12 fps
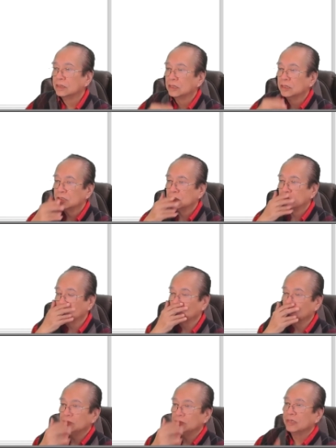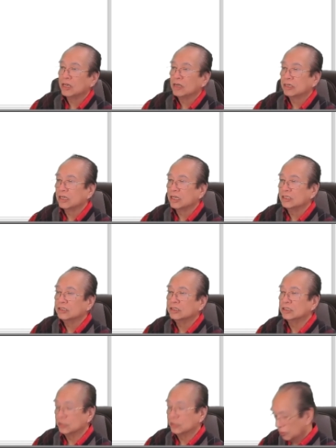So Karaoke is the
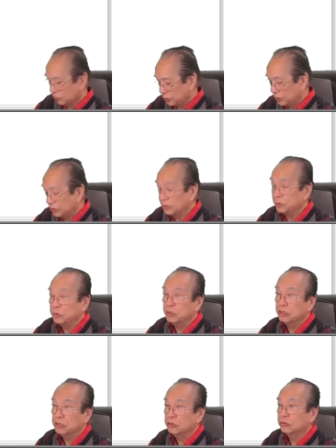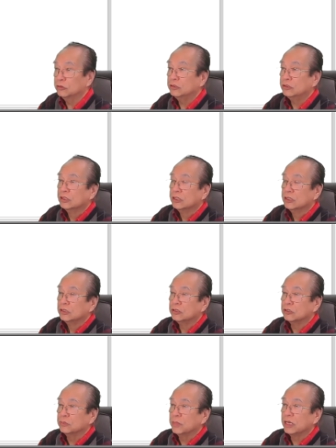software that we will use
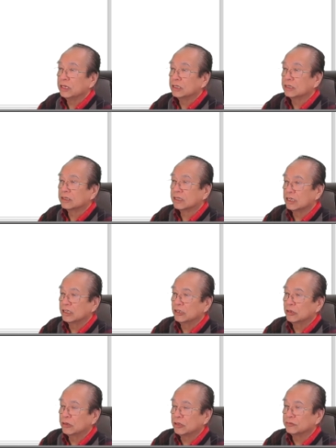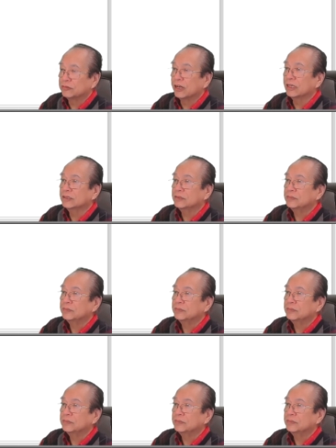to make our karaoke file.